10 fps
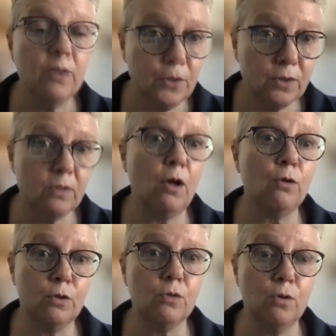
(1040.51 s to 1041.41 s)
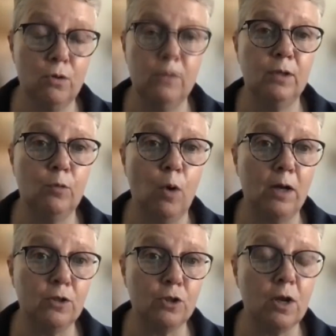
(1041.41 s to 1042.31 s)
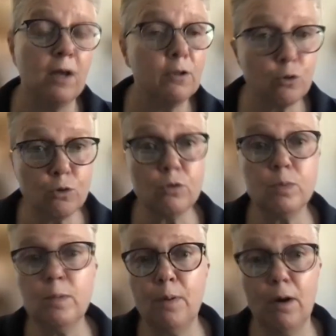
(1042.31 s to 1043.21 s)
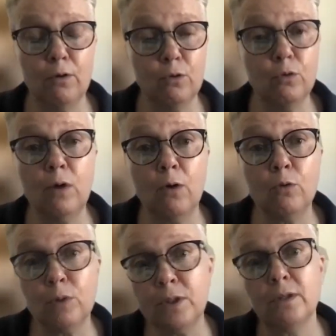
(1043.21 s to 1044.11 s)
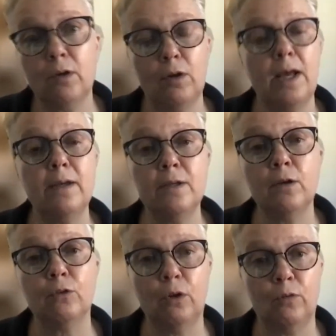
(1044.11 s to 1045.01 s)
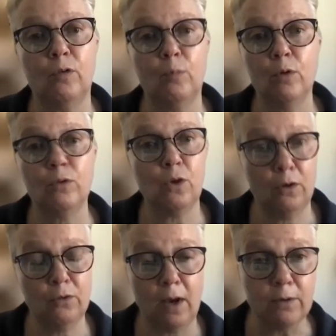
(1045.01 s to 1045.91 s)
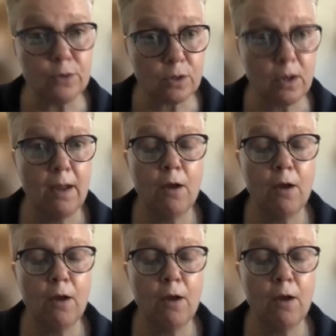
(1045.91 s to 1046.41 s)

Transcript: is not a living wage. So those people who are already relying on government handouts,